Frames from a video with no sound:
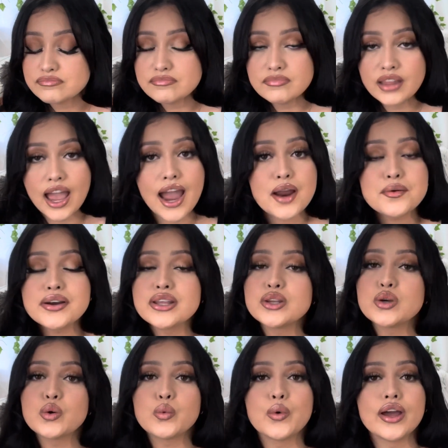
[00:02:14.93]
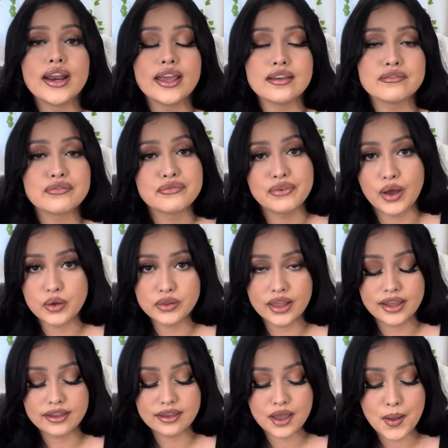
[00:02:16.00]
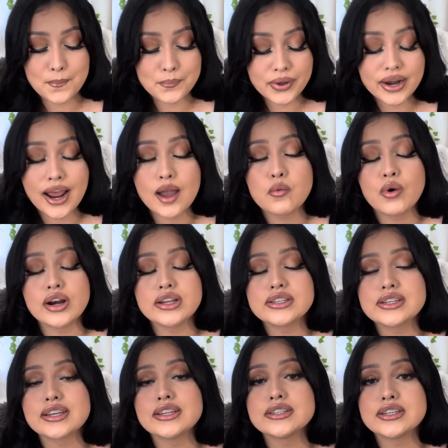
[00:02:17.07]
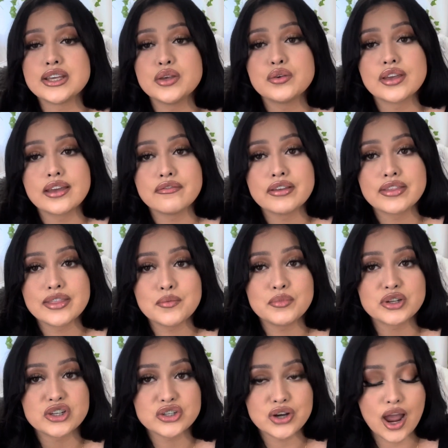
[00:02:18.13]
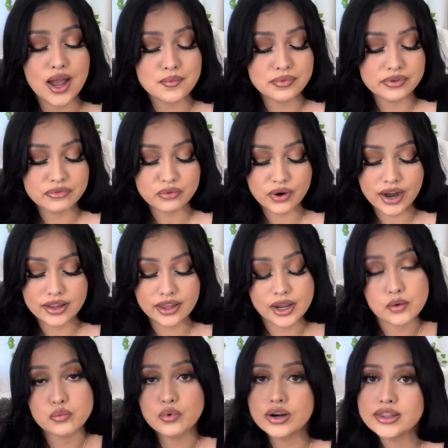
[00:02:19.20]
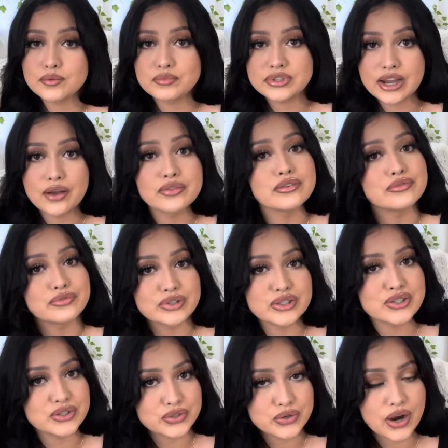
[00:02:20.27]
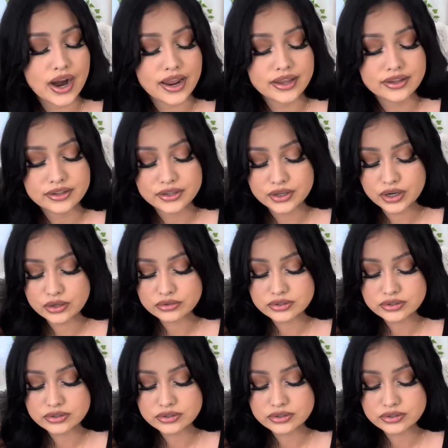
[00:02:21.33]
I already knew what it felt like, but I wanted to continue giving them a shot before I like run them down the first try, you know?